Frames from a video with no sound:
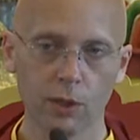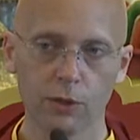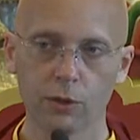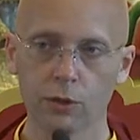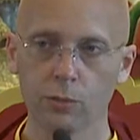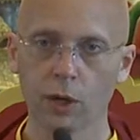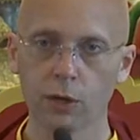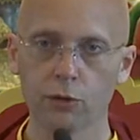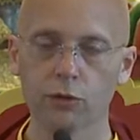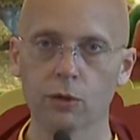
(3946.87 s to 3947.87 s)
Here at the
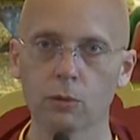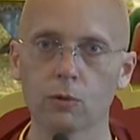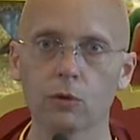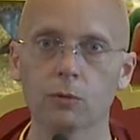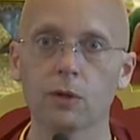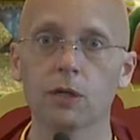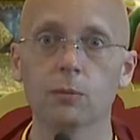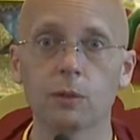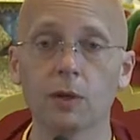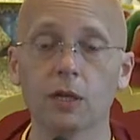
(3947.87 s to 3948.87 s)
monastery, we're going to
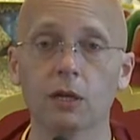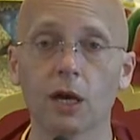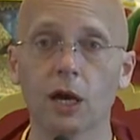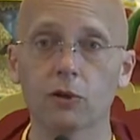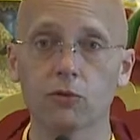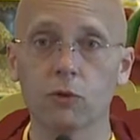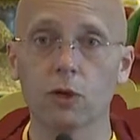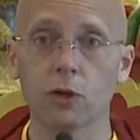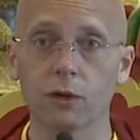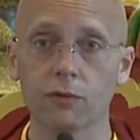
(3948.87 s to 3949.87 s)
be making actual
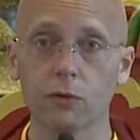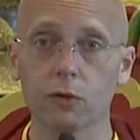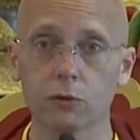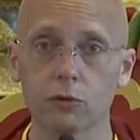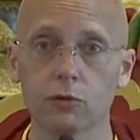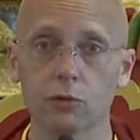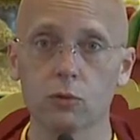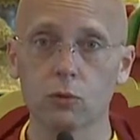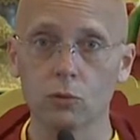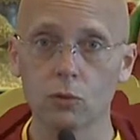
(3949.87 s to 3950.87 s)
offerings
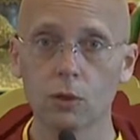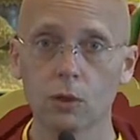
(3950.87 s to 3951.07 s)
to